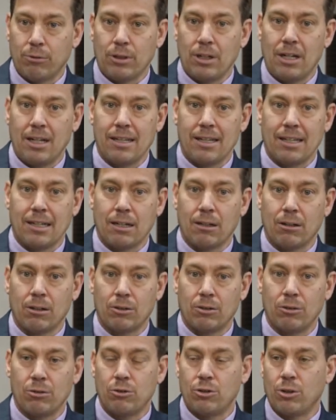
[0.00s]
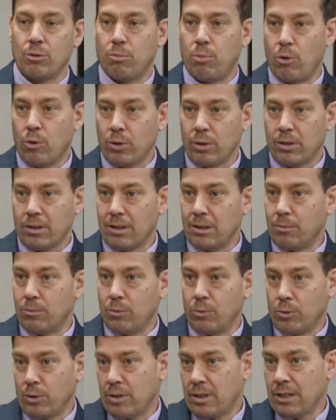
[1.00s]
We're not there to support them.
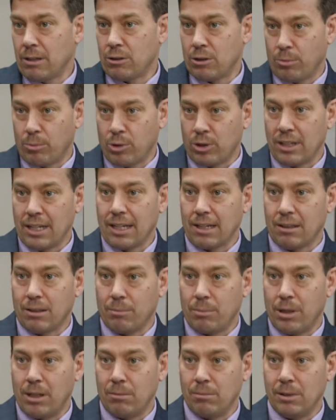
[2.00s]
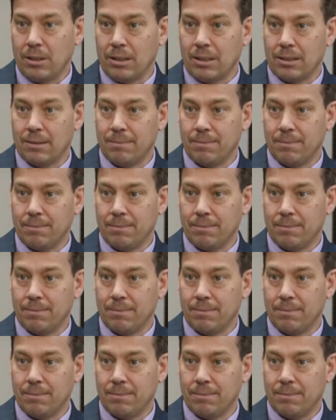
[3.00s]
We're there to protect the public.